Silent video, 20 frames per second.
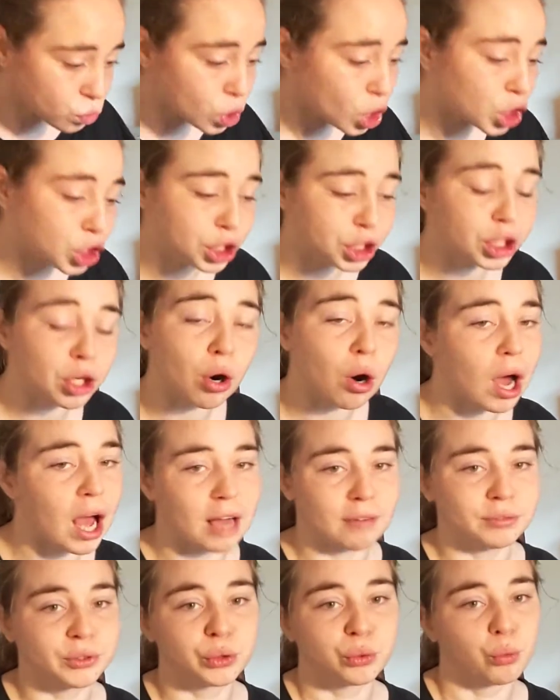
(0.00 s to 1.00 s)
you don't
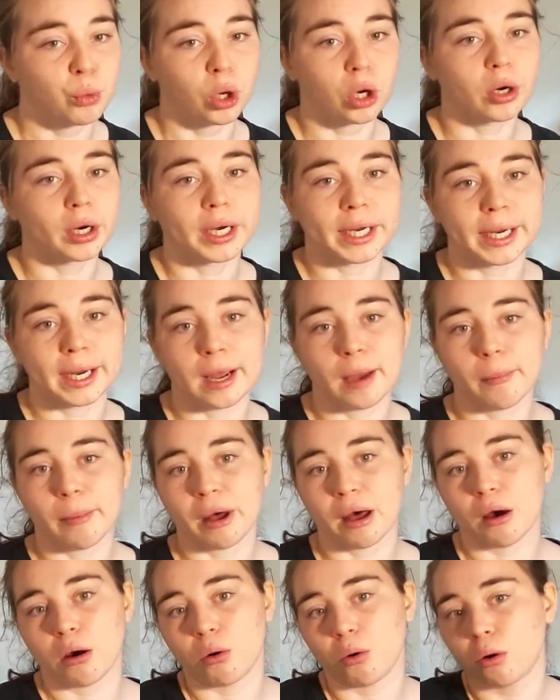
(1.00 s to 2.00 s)
have to worry
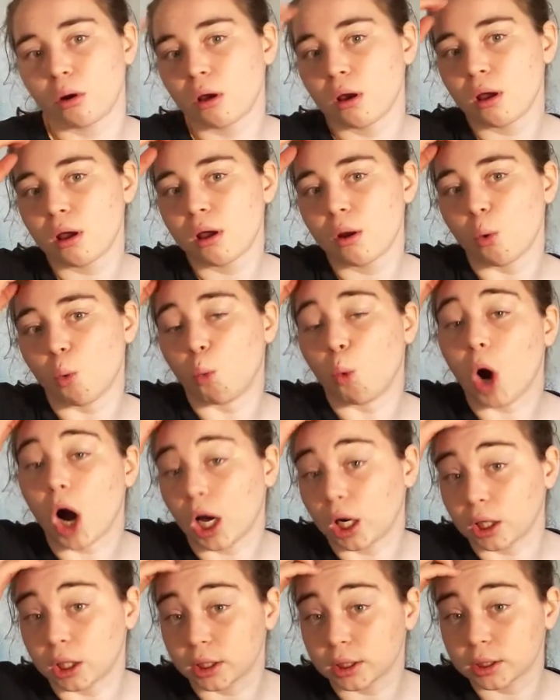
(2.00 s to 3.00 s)
about
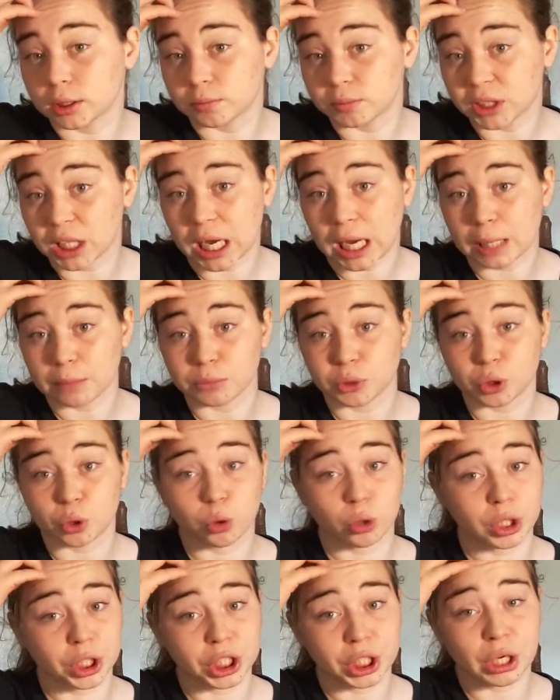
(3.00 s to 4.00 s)
water sometimes,
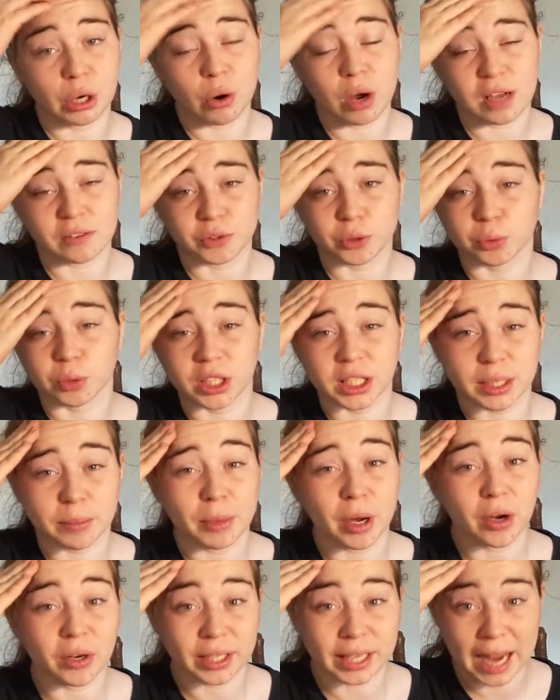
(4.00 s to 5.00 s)
or you don't have to worry
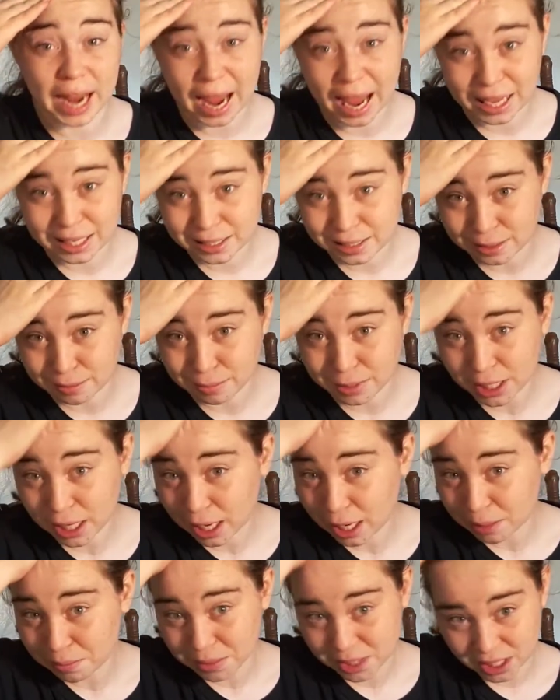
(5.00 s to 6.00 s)
about gas
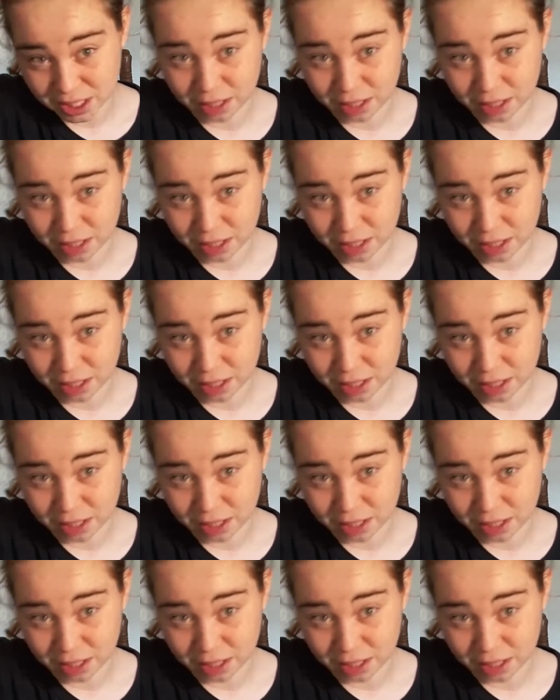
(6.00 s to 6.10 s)
sometimes.